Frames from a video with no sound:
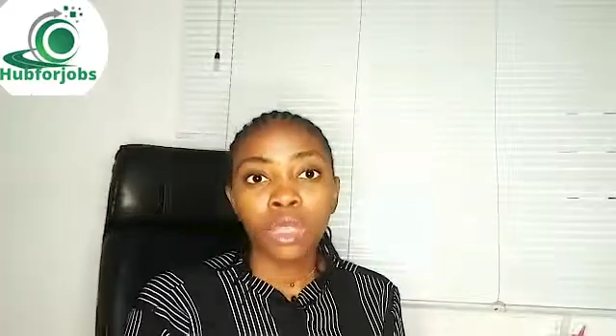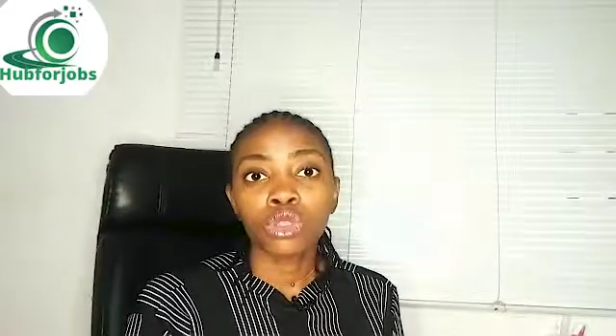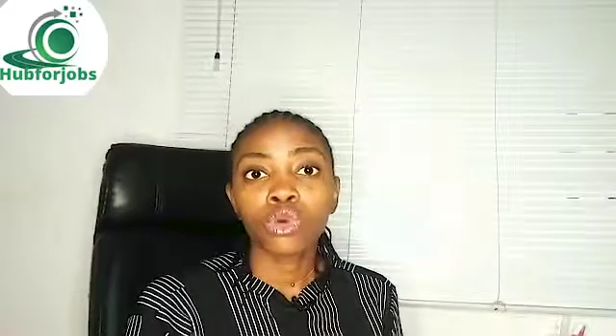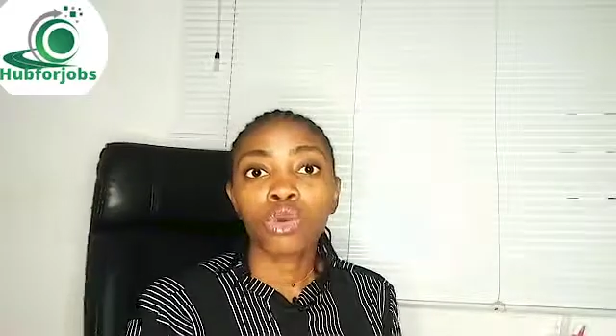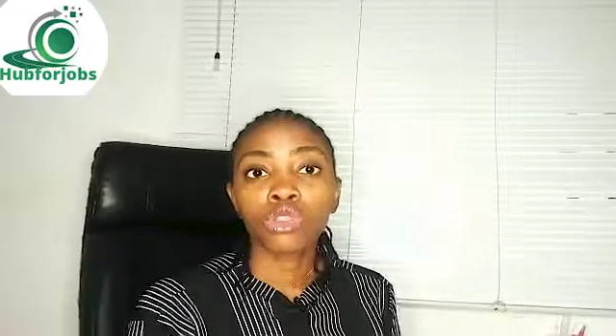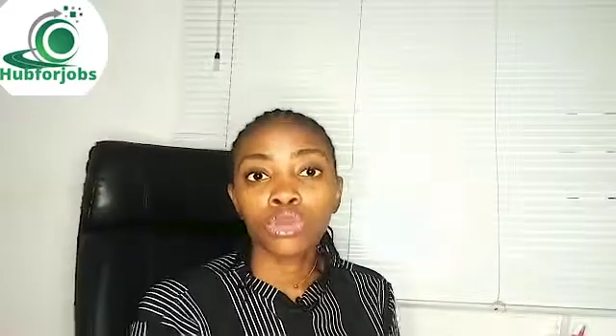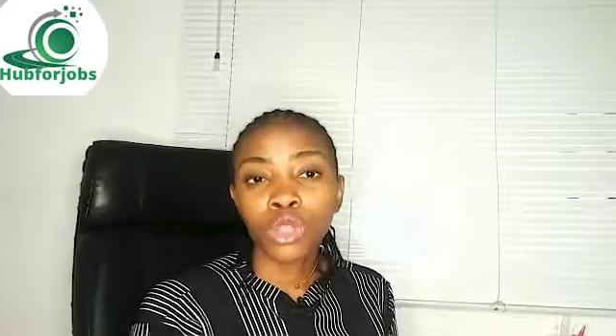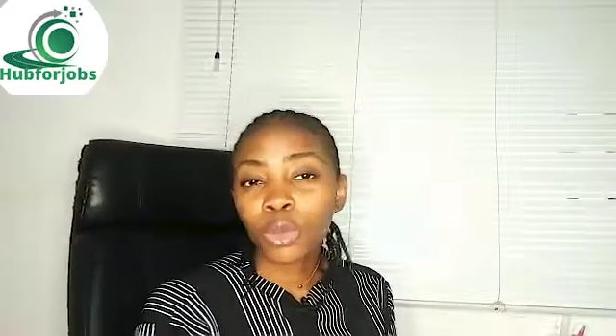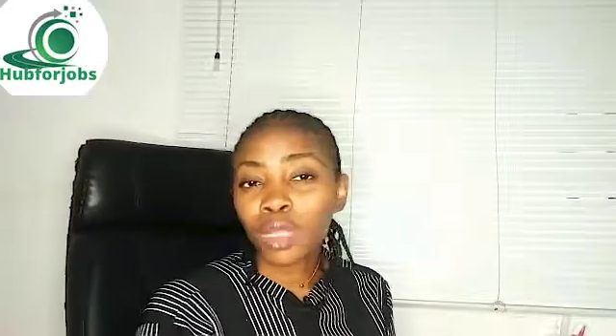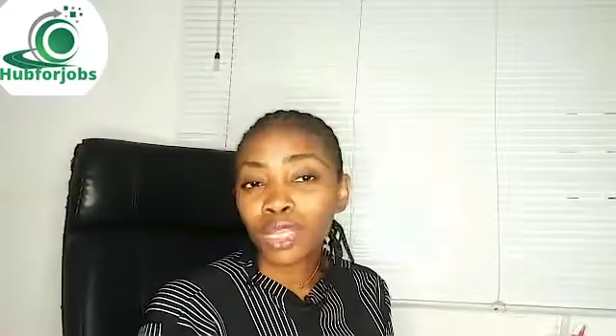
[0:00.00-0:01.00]
You want your
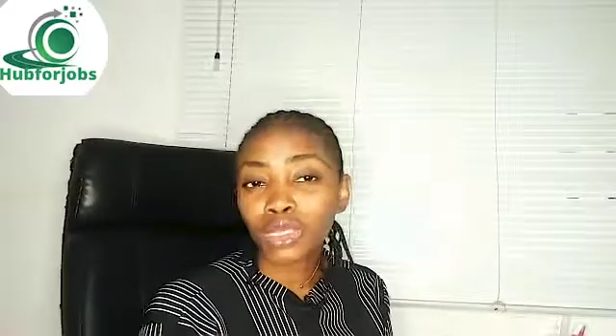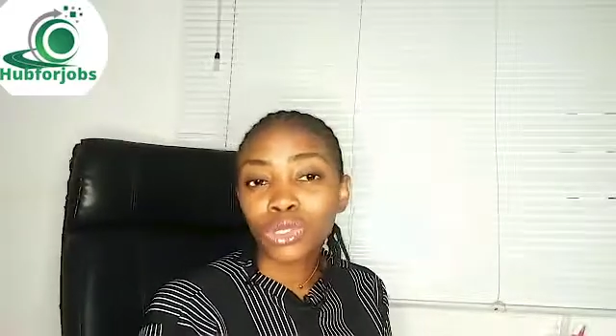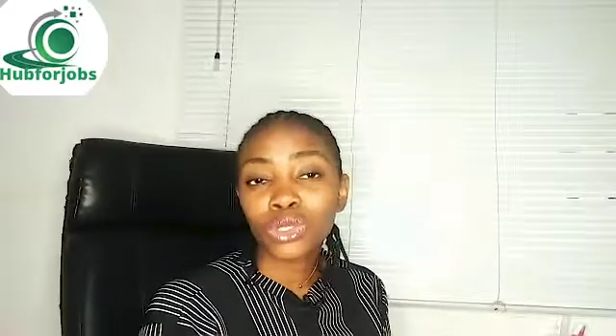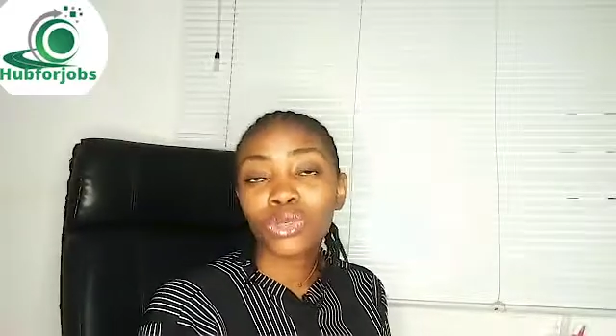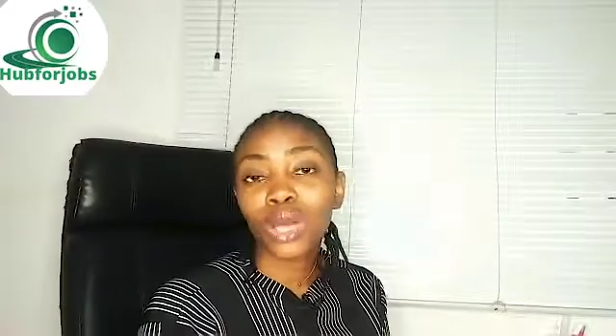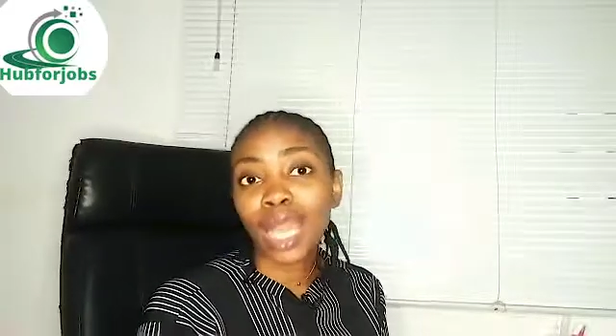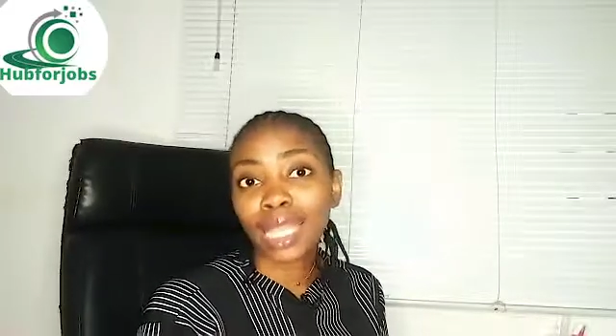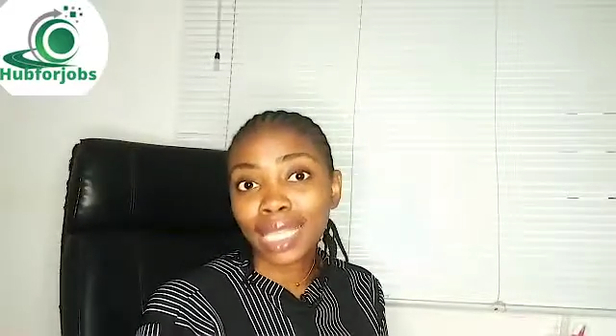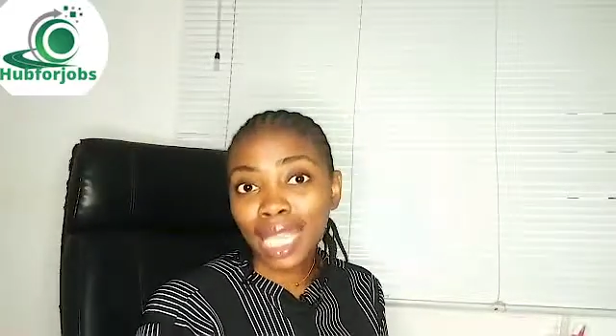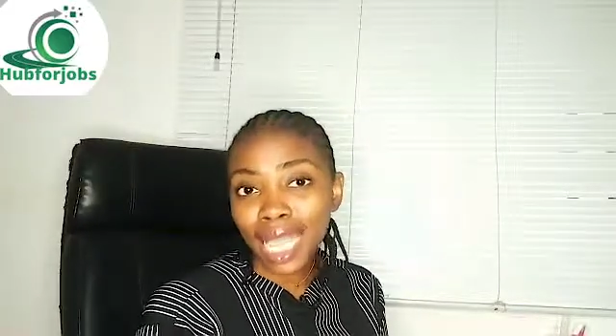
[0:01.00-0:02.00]
recommendations to
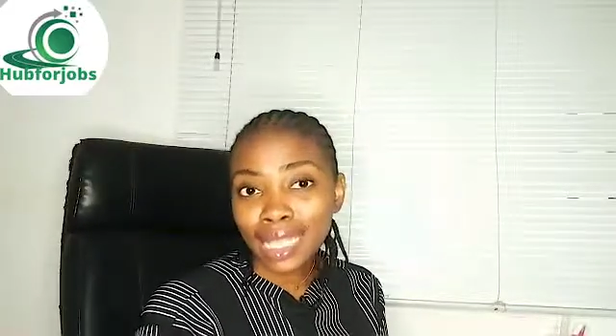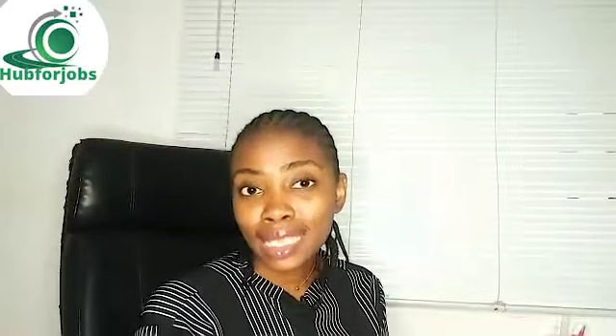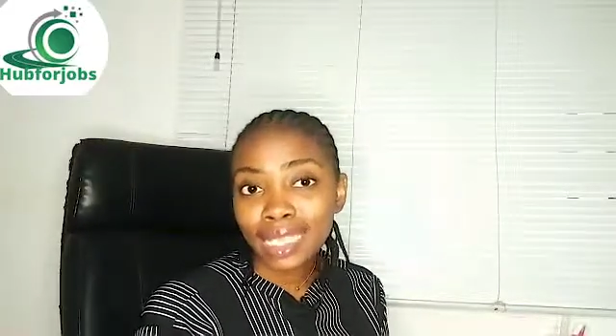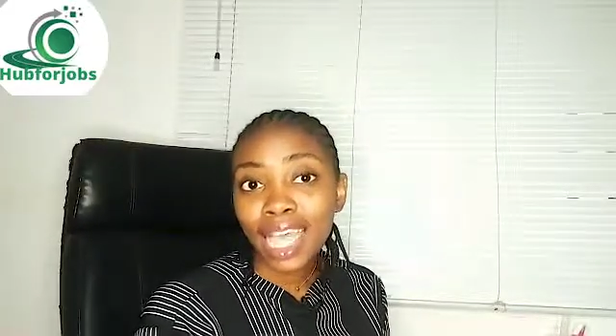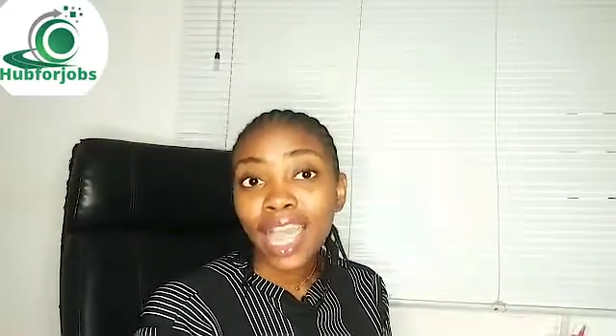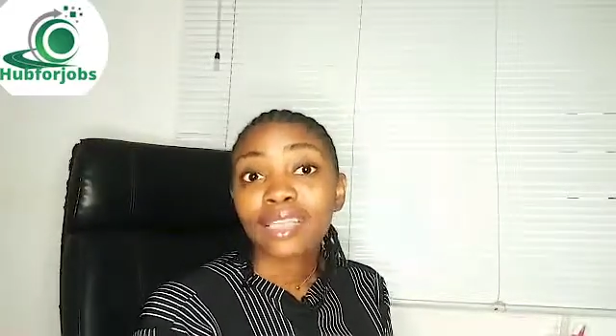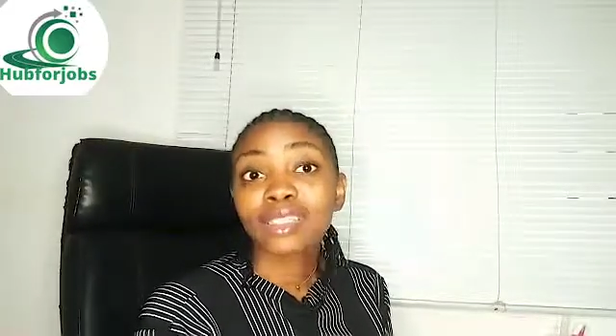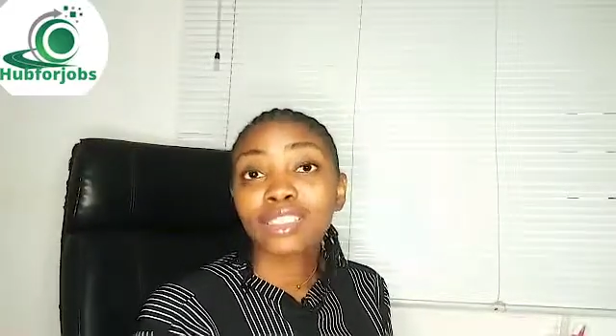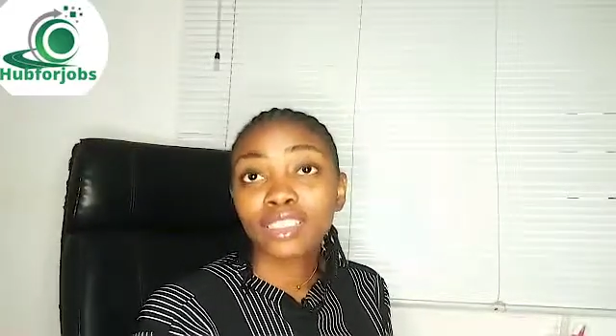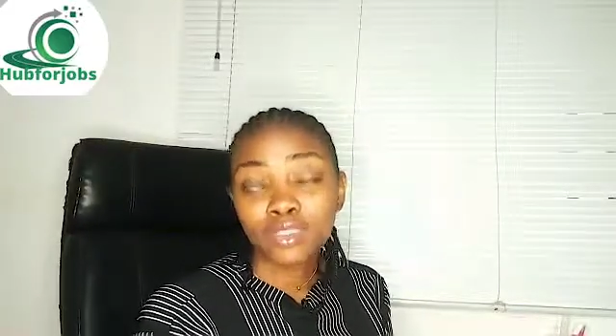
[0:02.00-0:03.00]
highlight
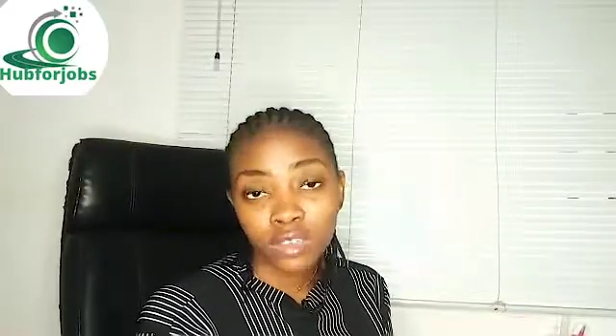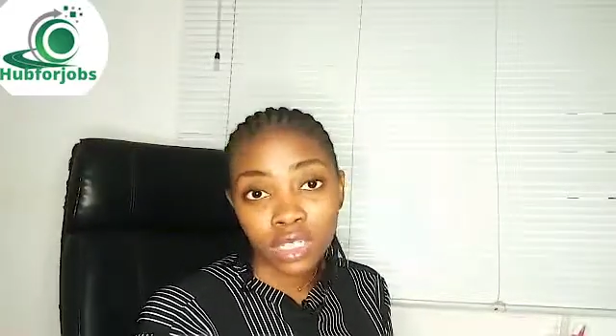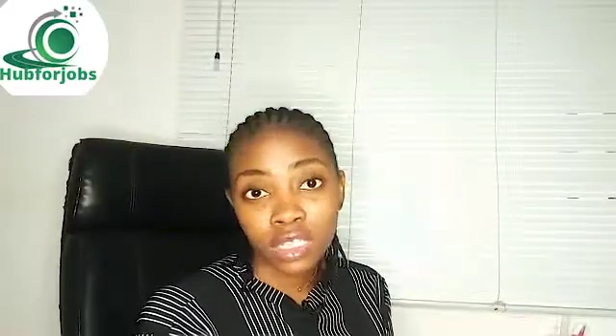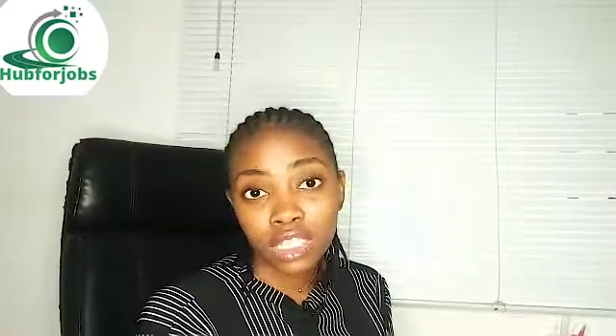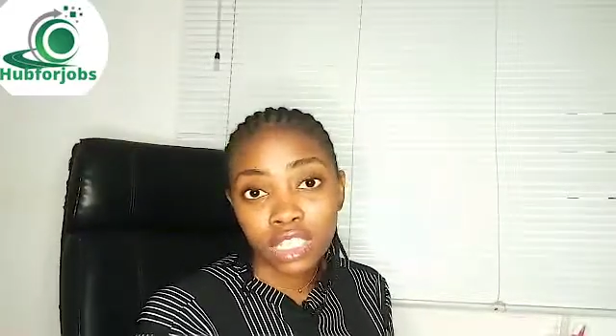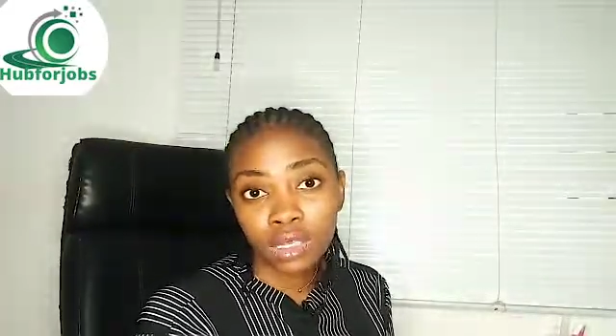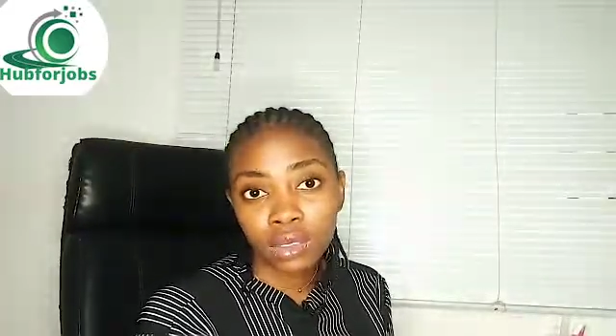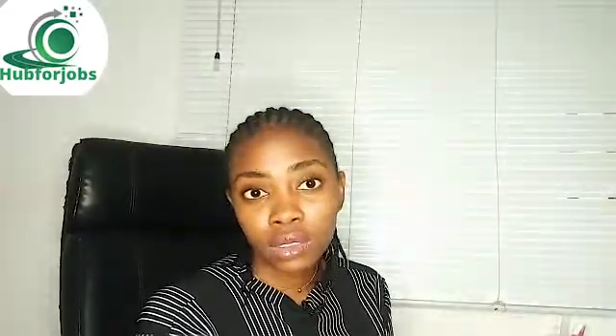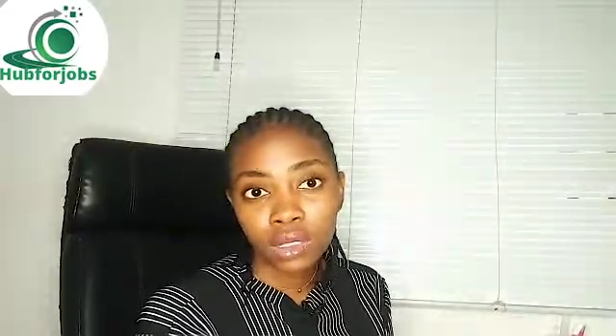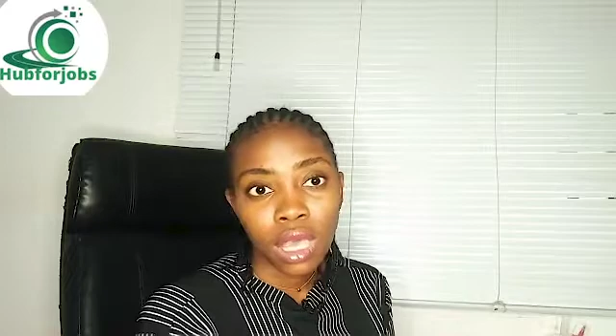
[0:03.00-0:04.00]
different
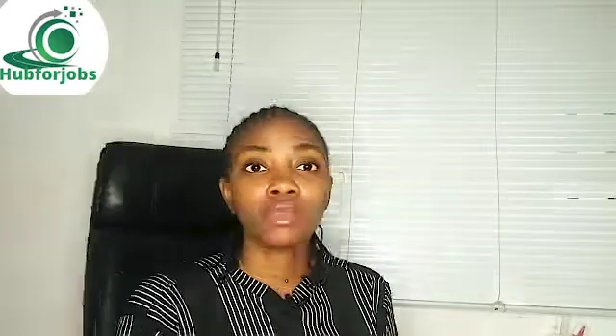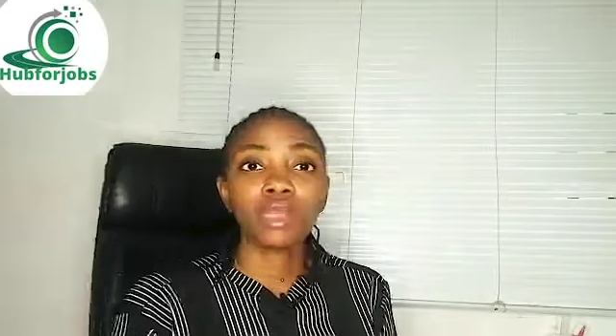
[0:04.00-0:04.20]
skills.